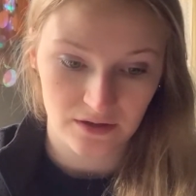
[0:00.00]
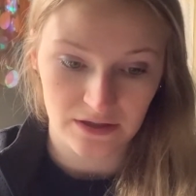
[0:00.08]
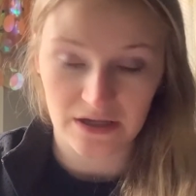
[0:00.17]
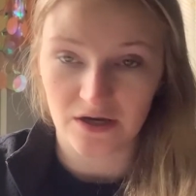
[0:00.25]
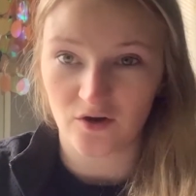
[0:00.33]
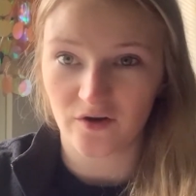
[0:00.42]

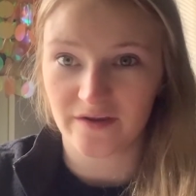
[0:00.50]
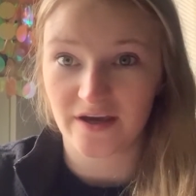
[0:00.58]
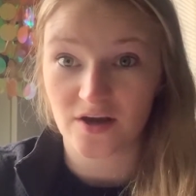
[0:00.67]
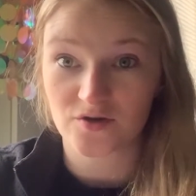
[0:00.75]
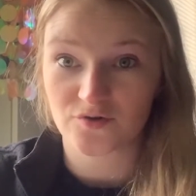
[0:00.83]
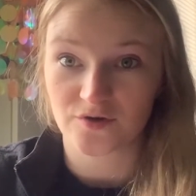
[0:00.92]
getting all the
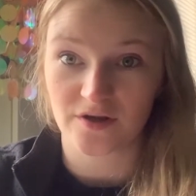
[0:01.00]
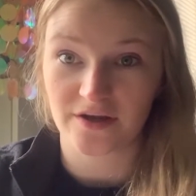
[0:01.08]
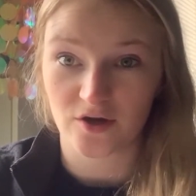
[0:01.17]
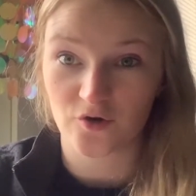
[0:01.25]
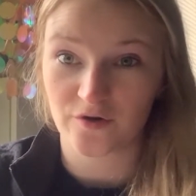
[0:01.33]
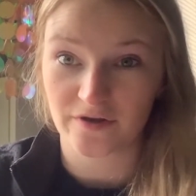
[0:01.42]
extra like
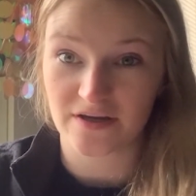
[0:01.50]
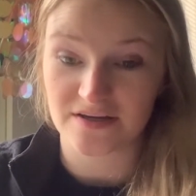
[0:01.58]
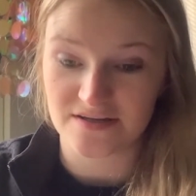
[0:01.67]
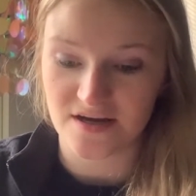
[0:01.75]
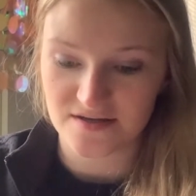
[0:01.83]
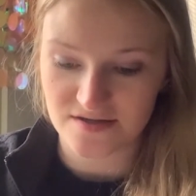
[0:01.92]
acrylic
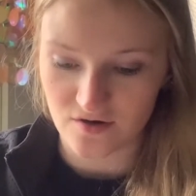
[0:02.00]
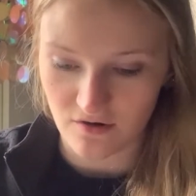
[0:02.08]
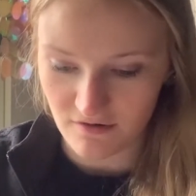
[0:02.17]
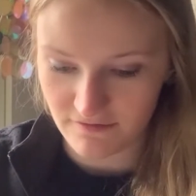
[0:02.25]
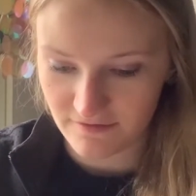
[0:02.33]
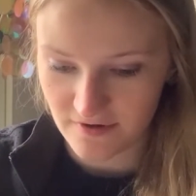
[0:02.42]
dust
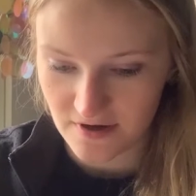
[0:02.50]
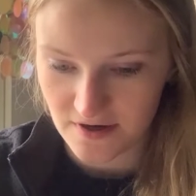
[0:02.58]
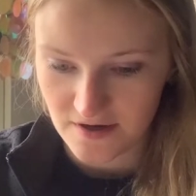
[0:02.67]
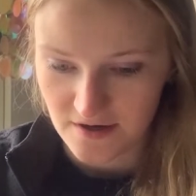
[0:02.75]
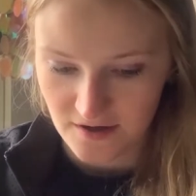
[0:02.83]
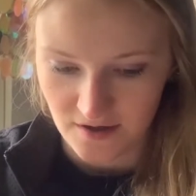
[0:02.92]
off,
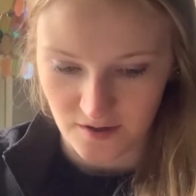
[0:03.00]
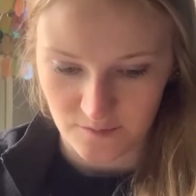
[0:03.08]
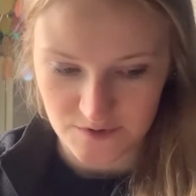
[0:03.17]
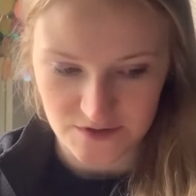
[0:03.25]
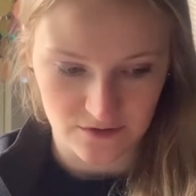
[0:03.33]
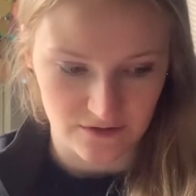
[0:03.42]
so
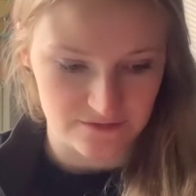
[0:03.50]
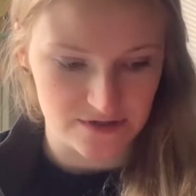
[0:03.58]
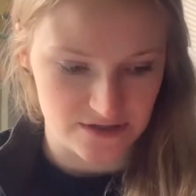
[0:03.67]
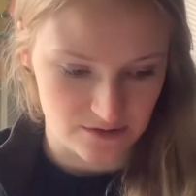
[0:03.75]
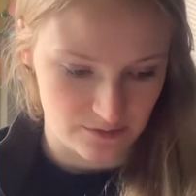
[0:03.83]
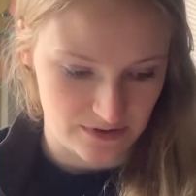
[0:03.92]
you don't have to
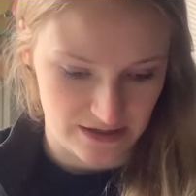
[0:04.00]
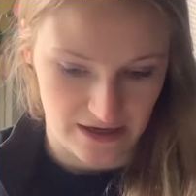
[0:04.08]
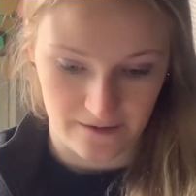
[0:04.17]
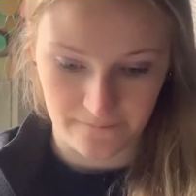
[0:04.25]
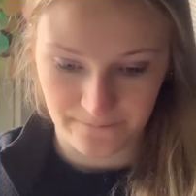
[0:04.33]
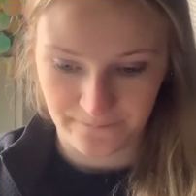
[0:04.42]
deal with that.